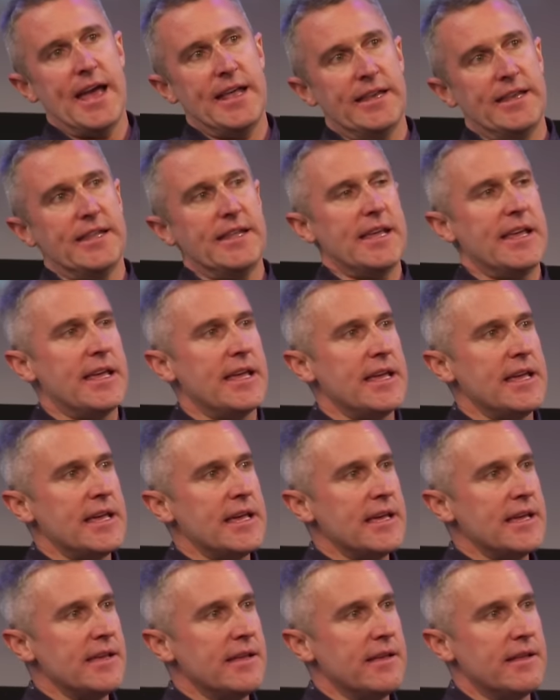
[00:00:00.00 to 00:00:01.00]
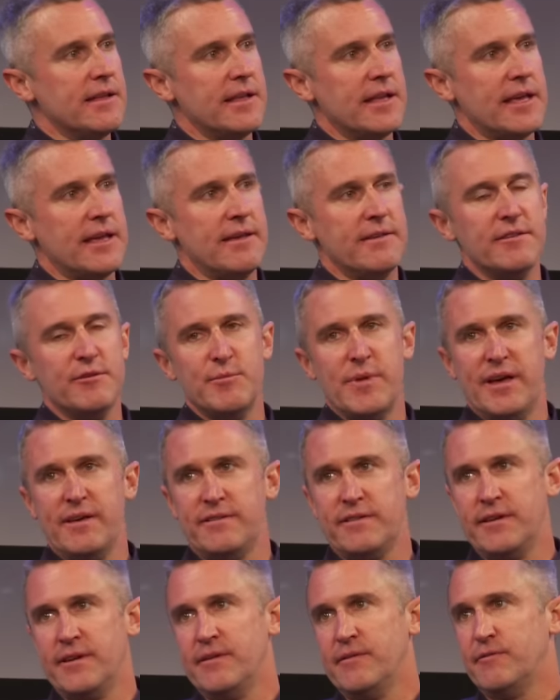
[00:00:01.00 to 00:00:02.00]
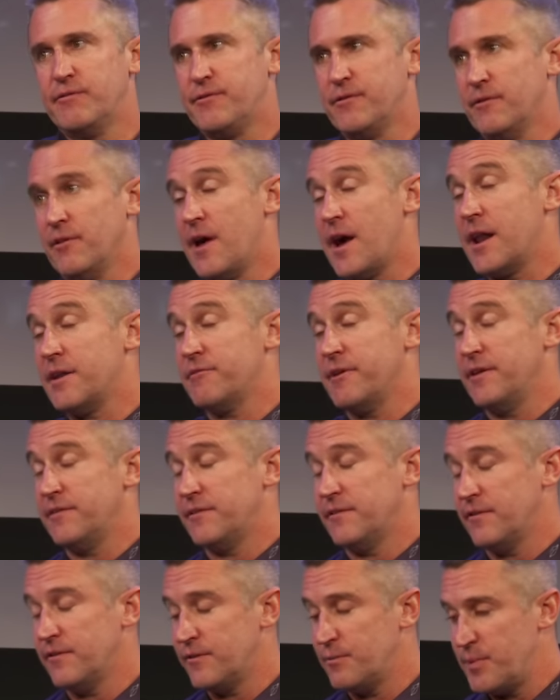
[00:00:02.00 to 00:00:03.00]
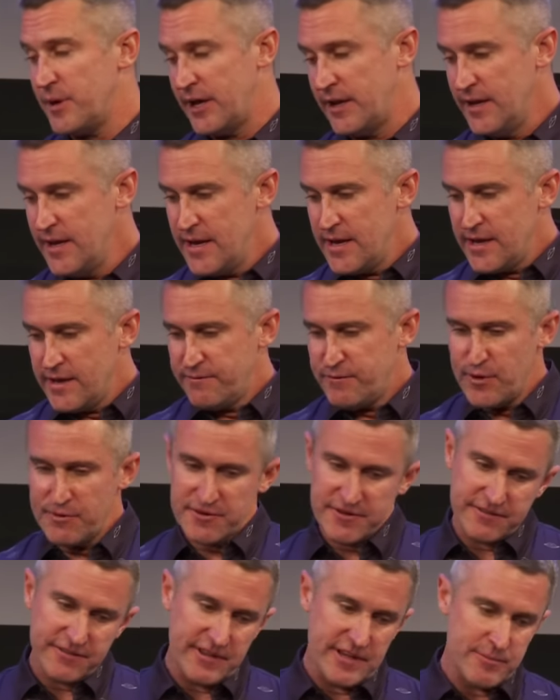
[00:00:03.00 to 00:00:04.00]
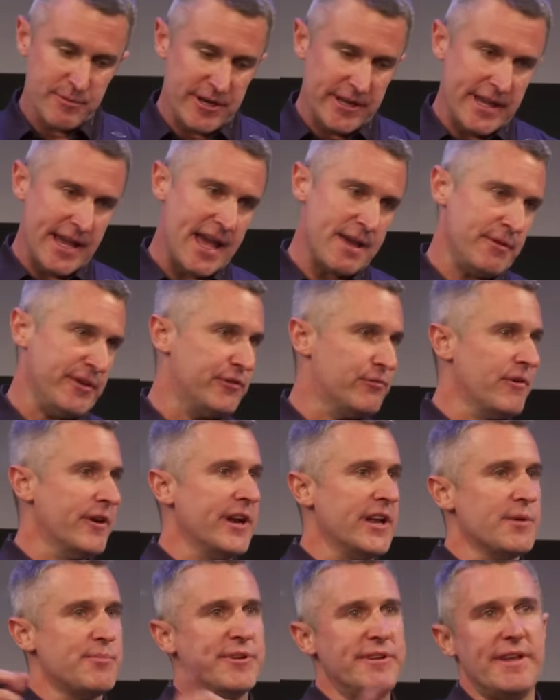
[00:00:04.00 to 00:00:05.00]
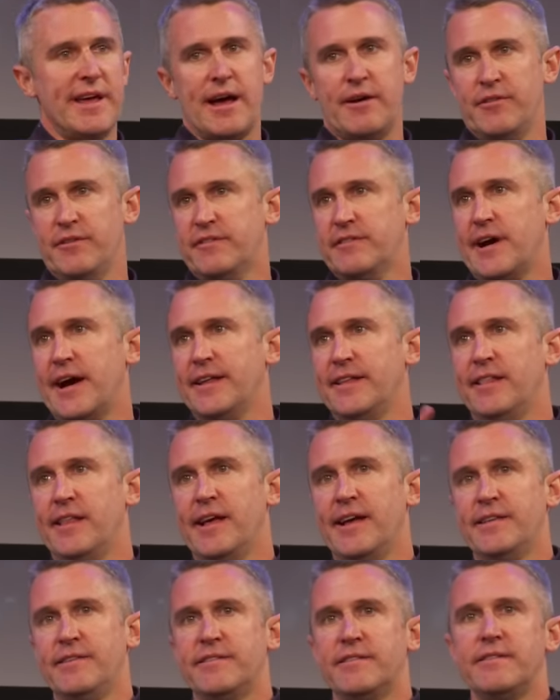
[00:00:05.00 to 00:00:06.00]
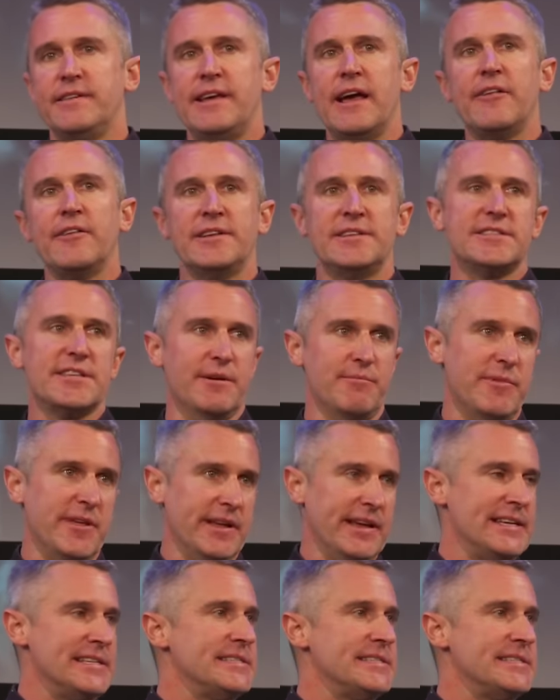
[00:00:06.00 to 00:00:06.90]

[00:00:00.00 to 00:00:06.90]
And he, he's amazing for a lot of reasons, but if you ever see him at a game, he's running up and down the side lanes yelling something.